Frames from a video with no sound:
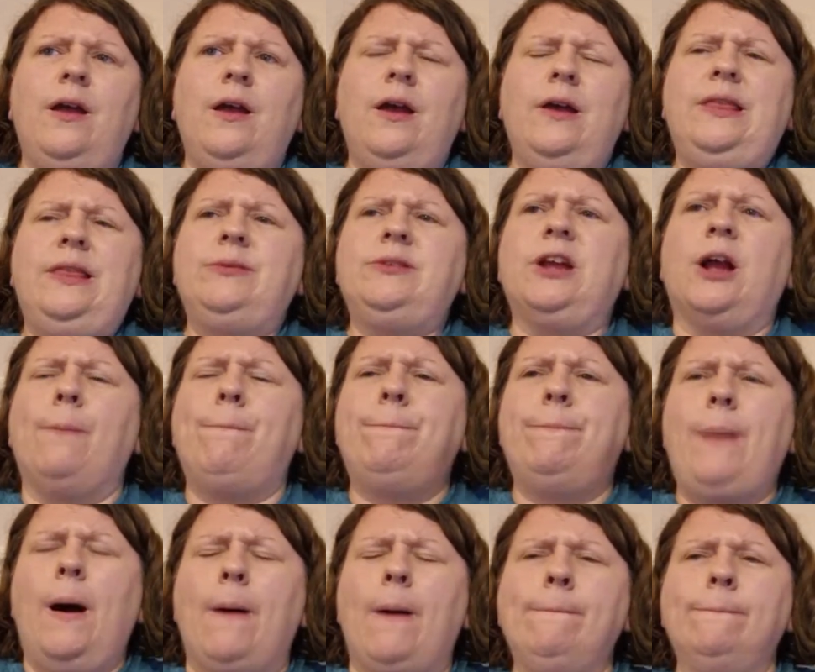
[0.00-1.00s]
there was like a
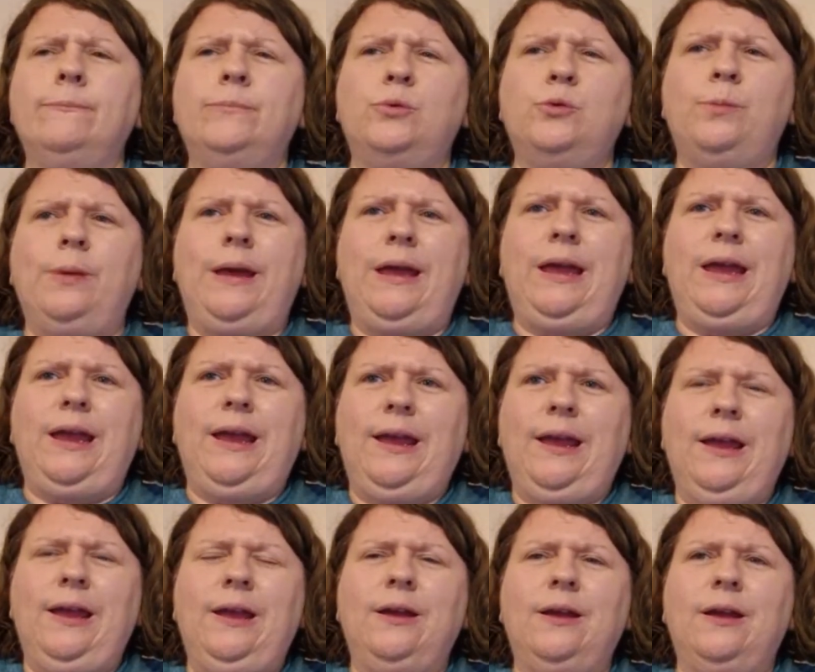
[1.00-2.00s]

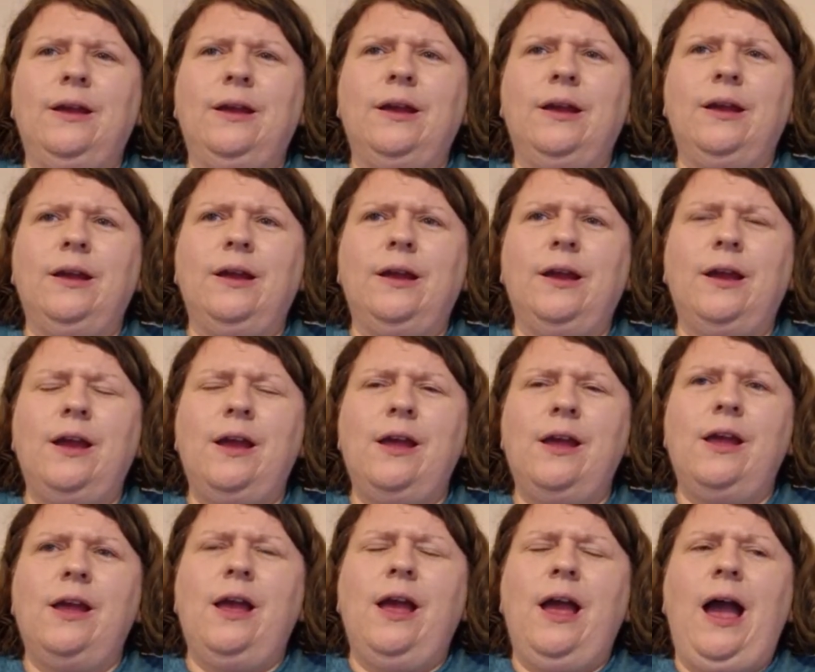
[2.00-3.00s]
bumblebee,
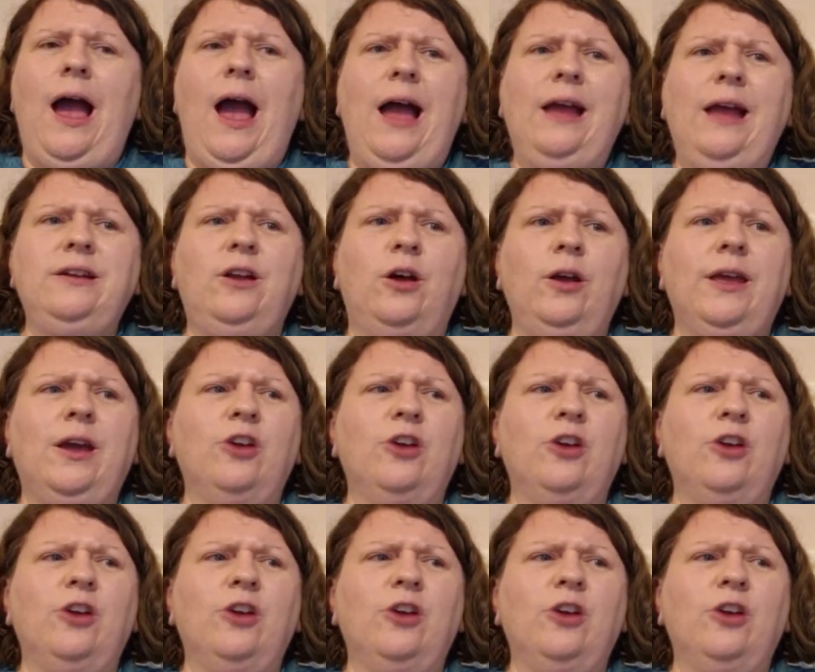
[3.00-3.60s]
and like,